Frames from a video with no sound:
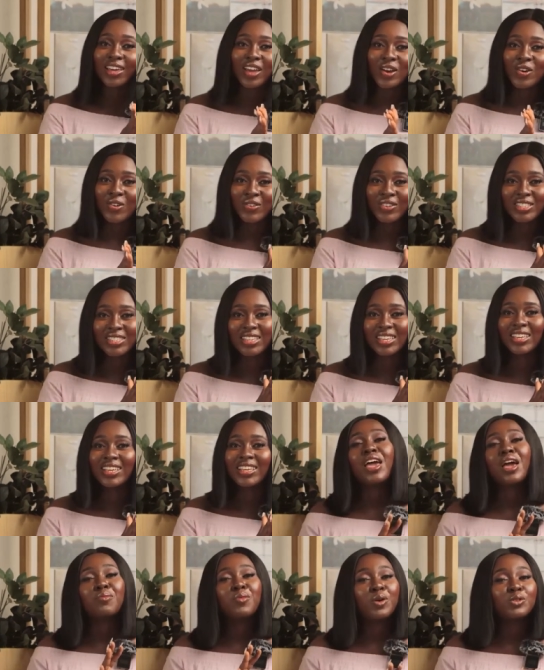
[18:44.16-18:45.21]
like i always say
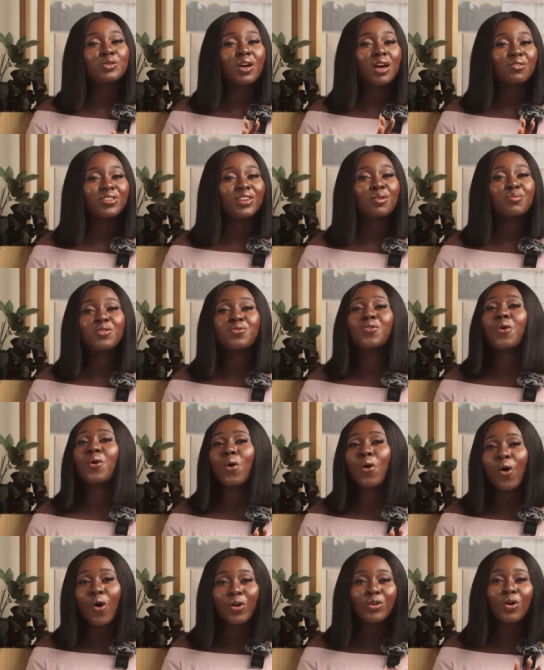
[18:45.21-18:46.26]
i am also available for
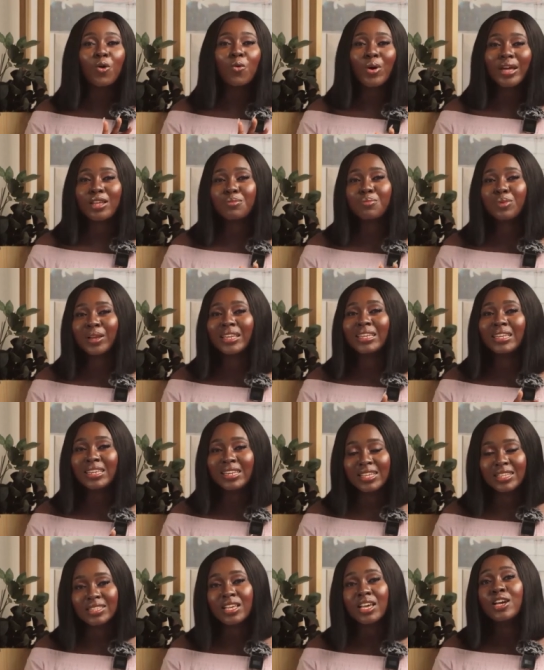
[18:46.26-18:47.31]
all your wedding planning
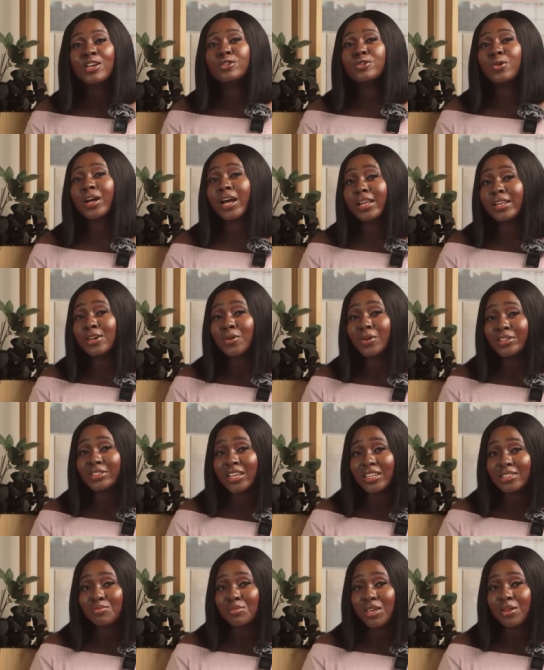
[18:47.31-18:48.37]
needs so kindly
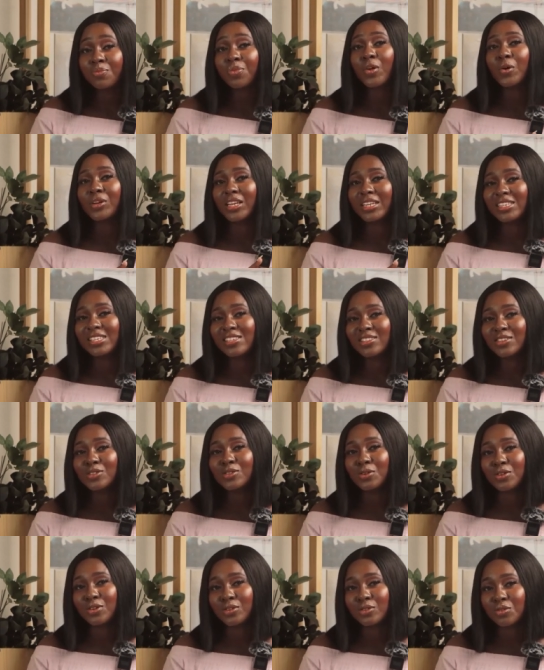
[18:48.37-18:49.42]
contact me on the
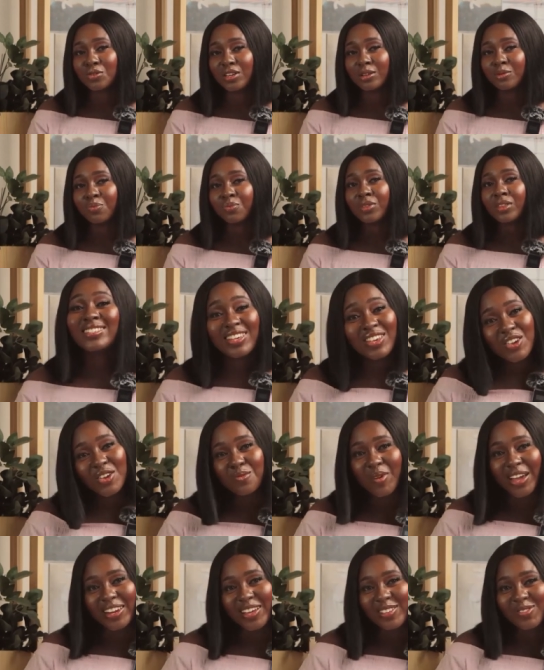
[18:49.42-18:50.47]
details on your screen see you you
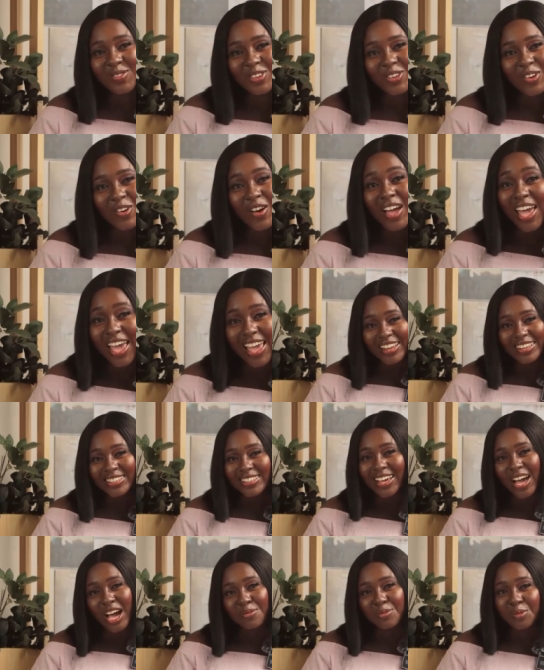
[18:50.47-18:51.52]
in my next video and
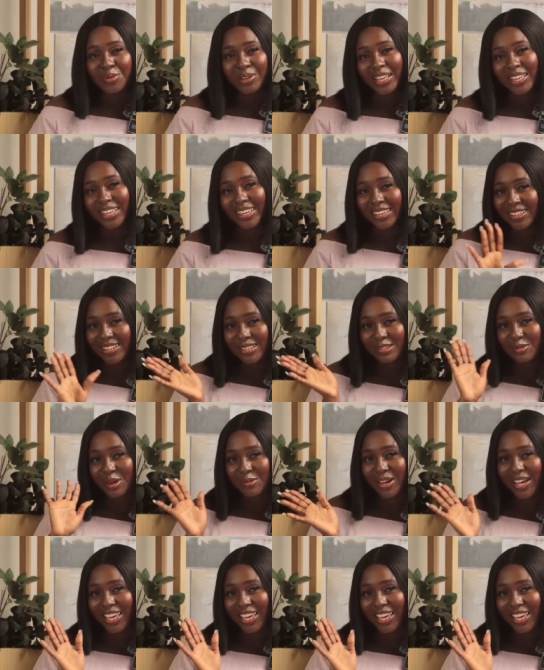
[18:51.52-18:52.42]
happy planning. Bye